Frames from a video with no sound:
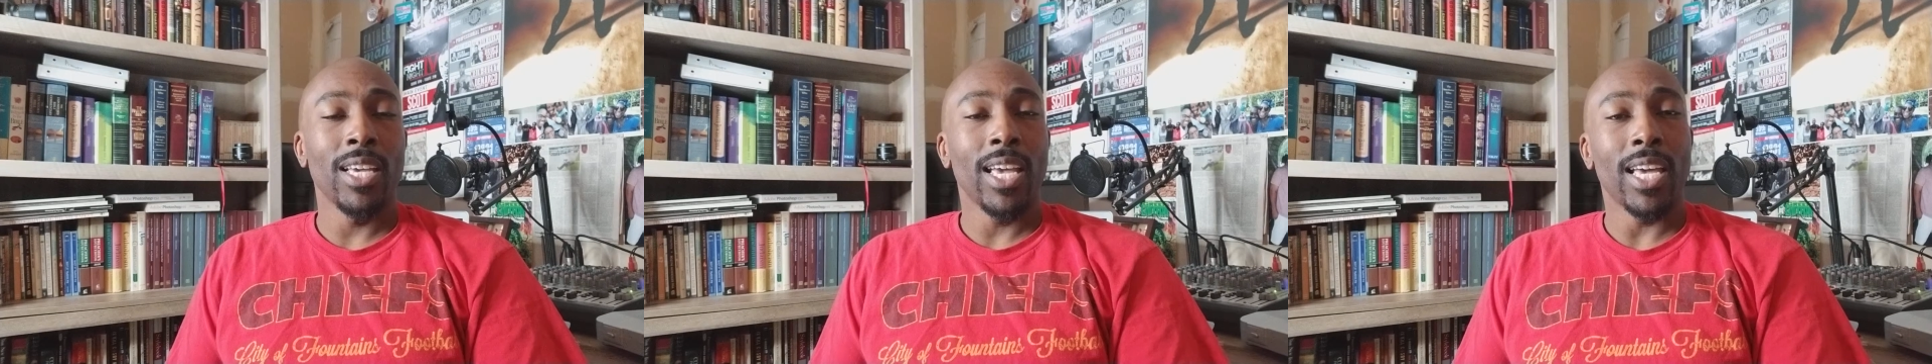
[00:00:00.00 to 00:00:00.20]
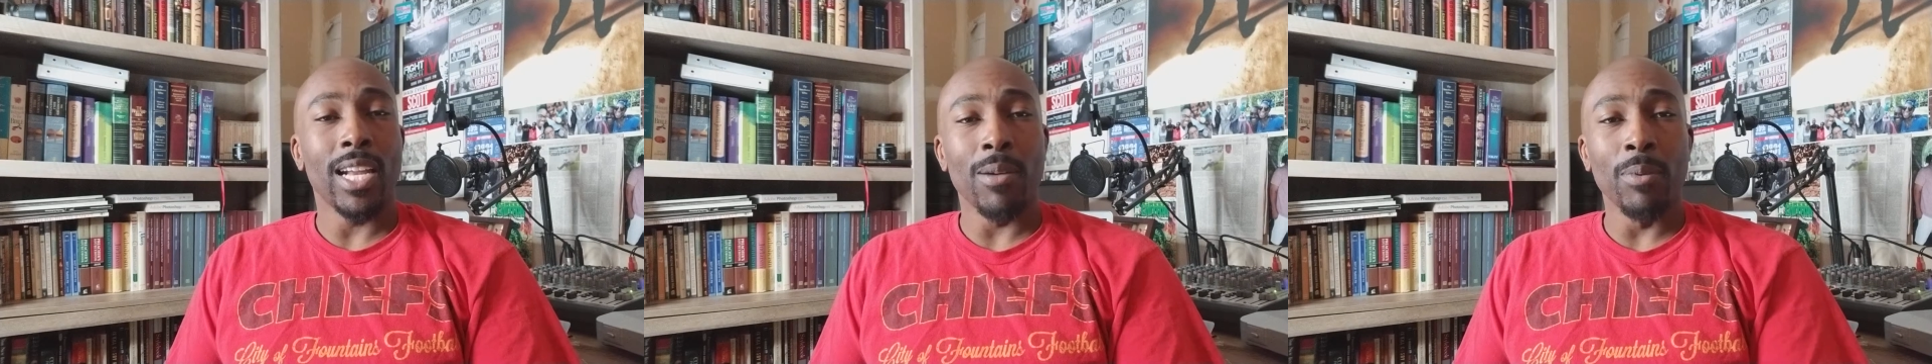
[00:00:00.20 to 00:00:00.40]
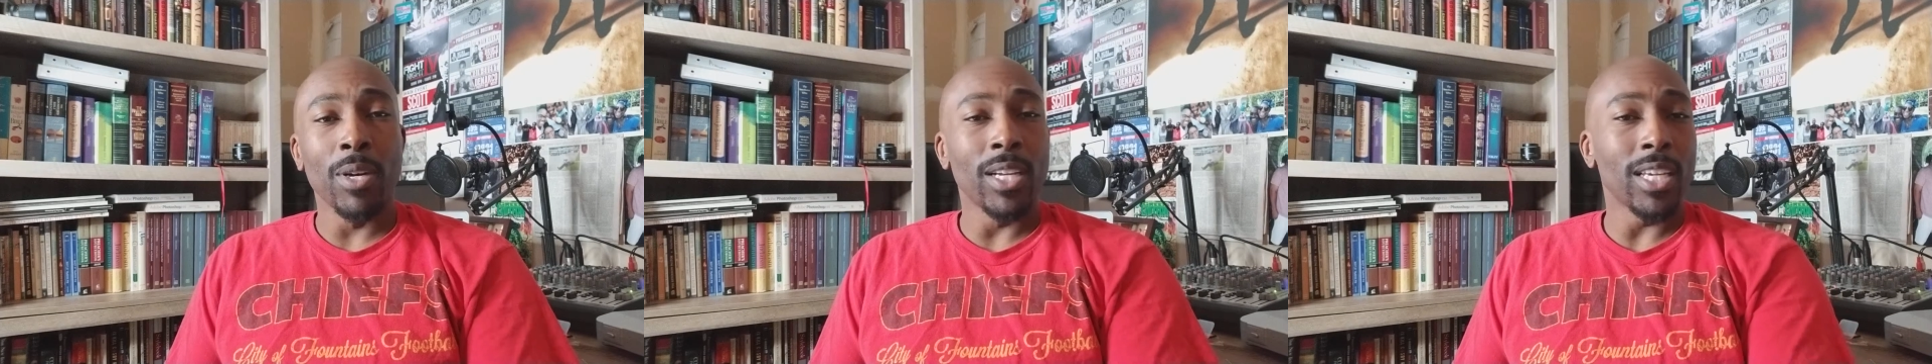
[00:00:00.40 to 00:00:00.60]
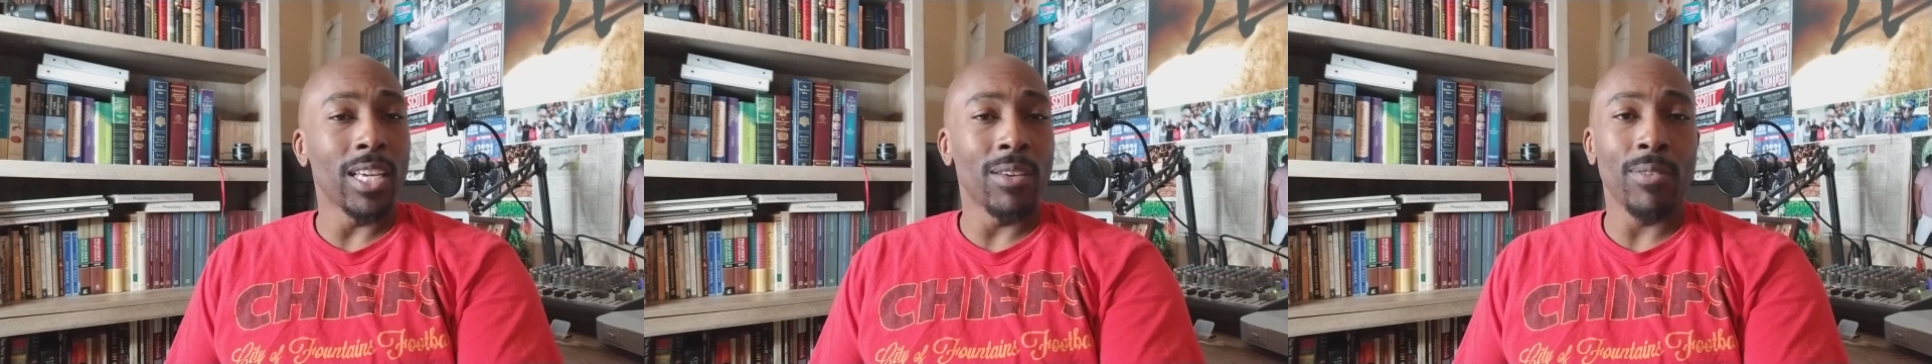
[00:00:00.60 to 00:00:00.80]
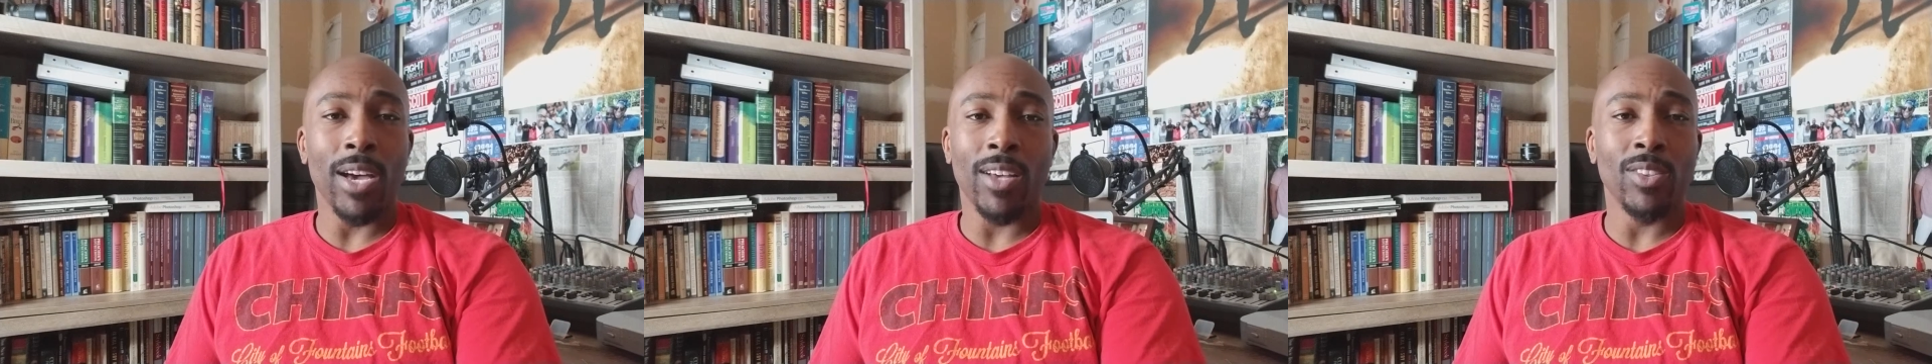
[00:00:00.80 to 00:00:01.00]
And I'm going to
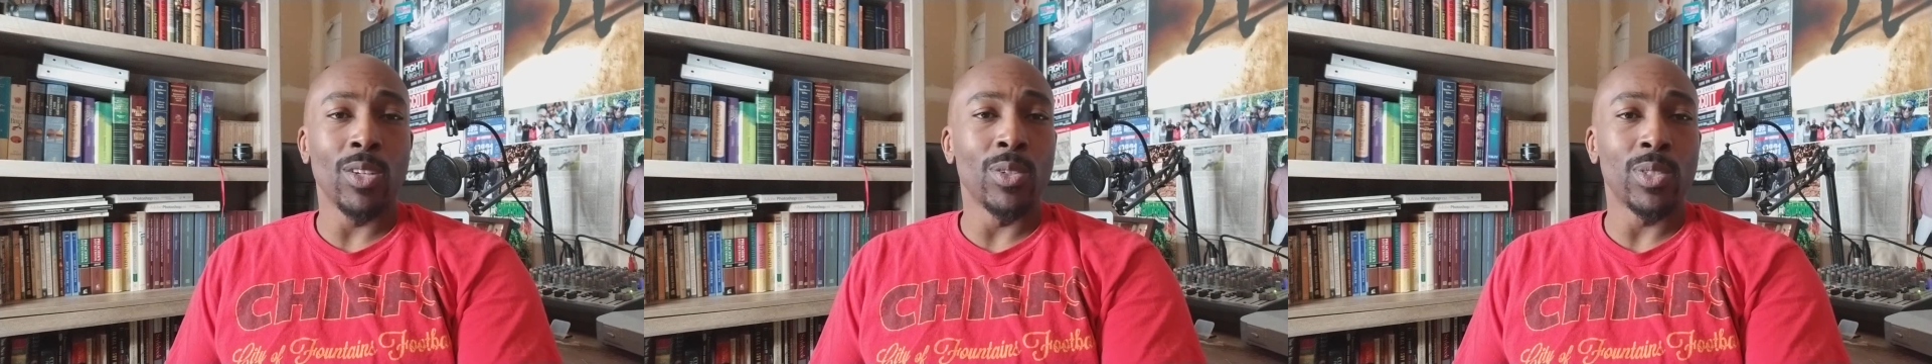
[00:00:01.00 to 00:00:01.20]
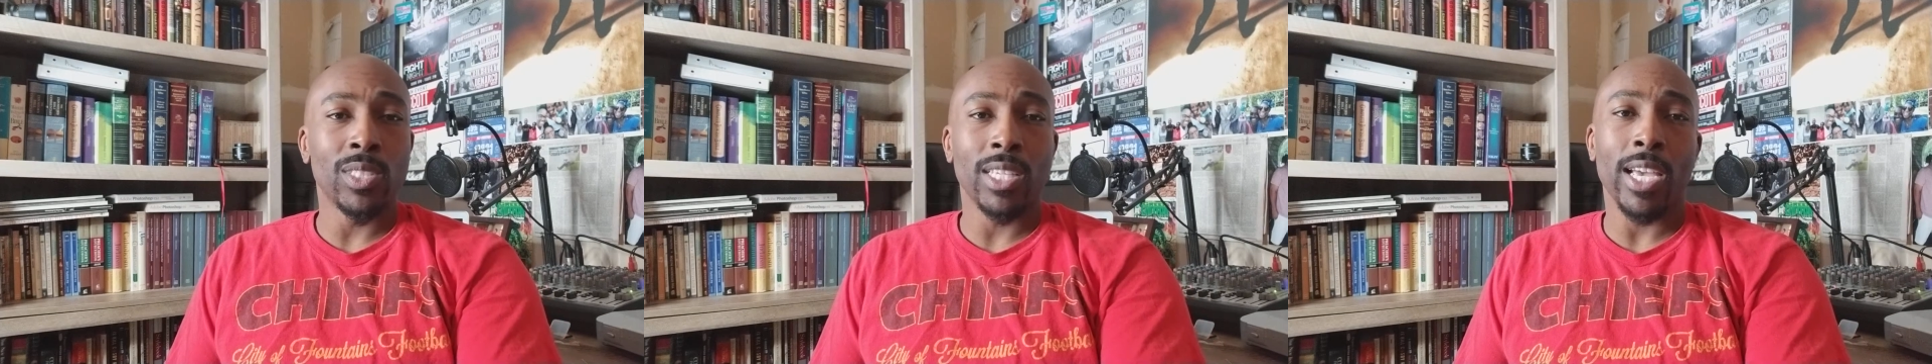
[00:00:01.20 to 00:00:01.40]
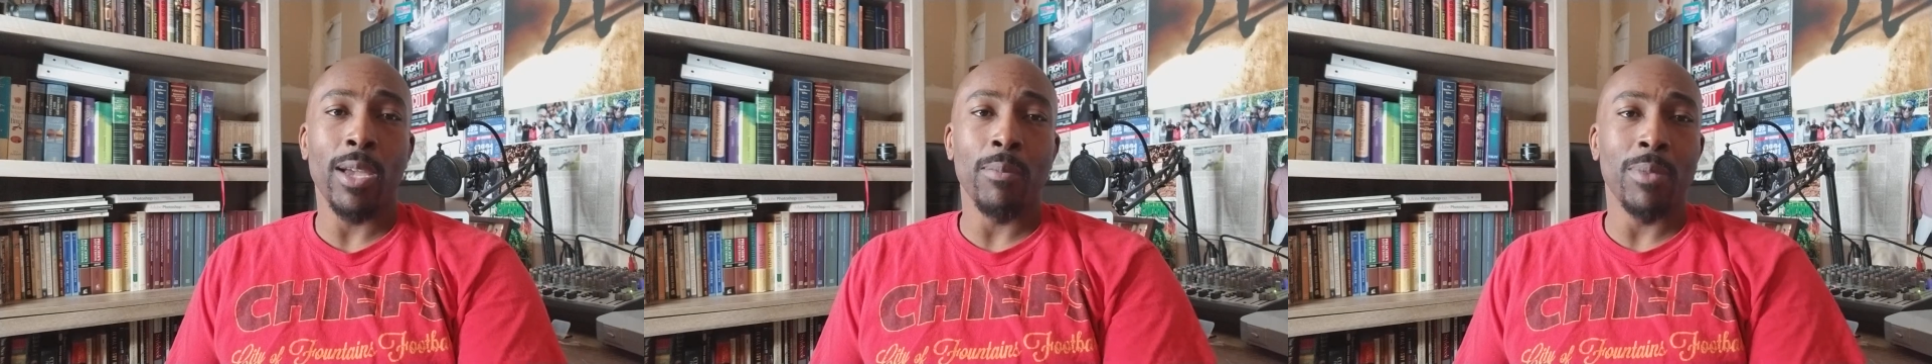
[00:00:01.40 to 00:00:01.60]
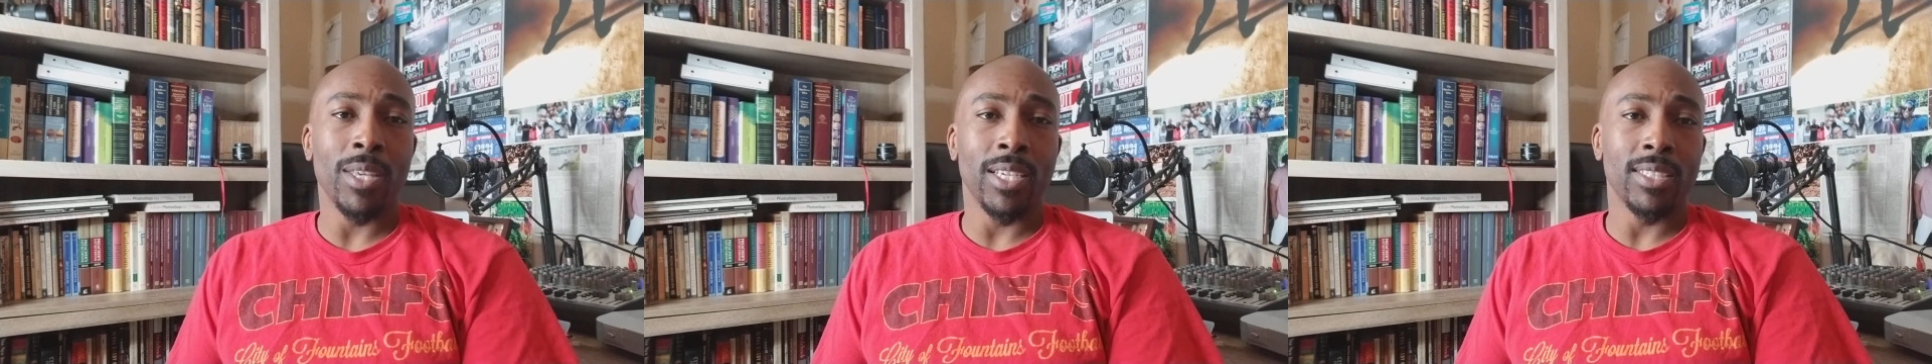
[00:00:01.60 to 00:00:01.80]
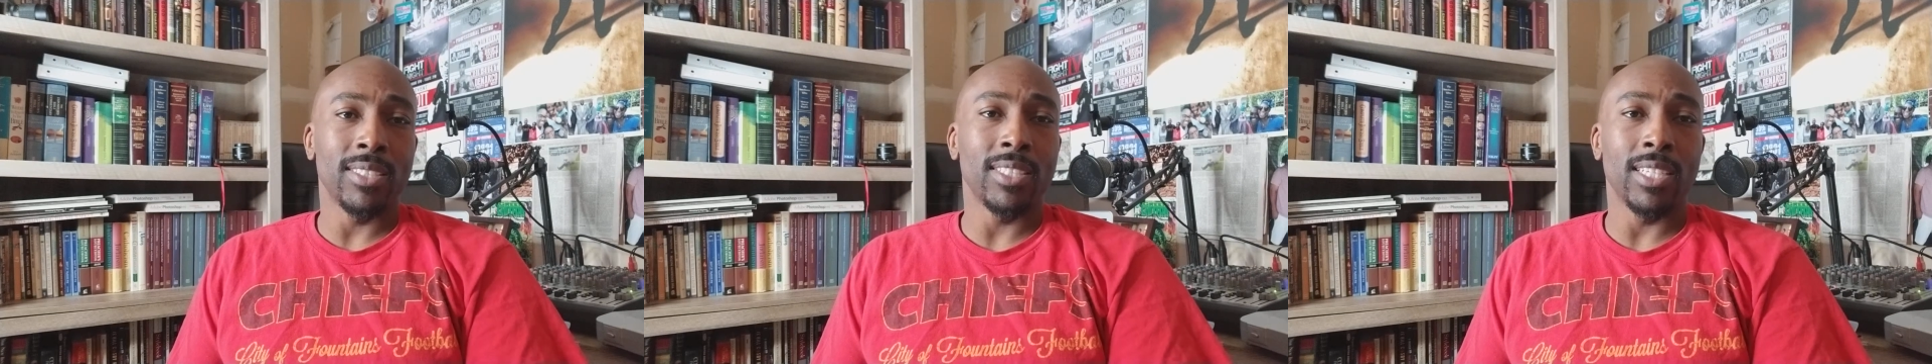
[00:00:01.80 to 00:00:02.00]
give out those same
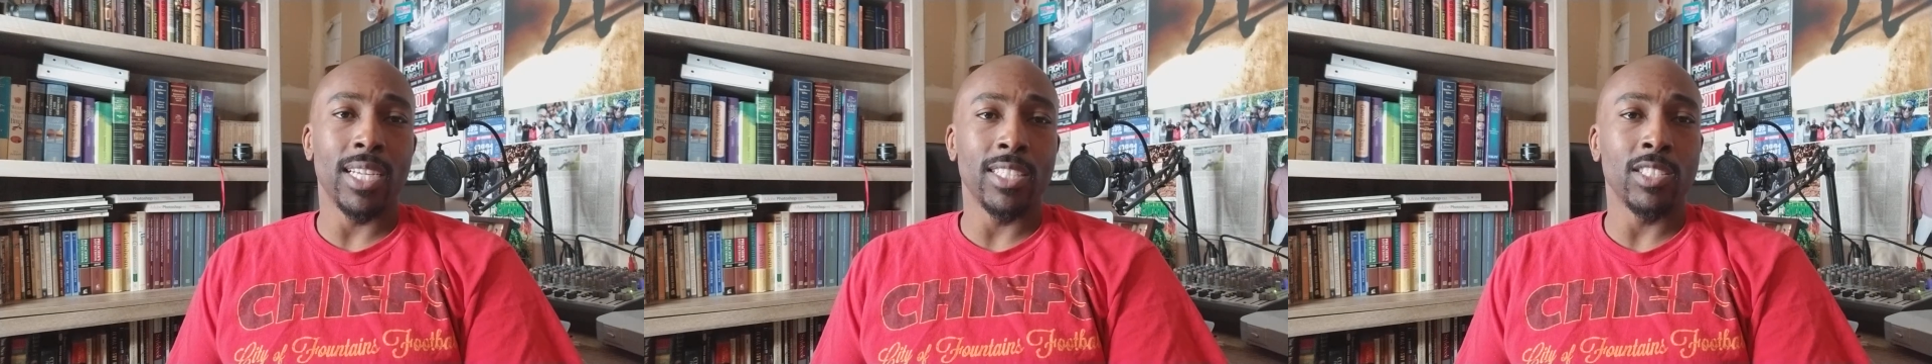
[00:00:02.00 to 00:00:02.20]
things today.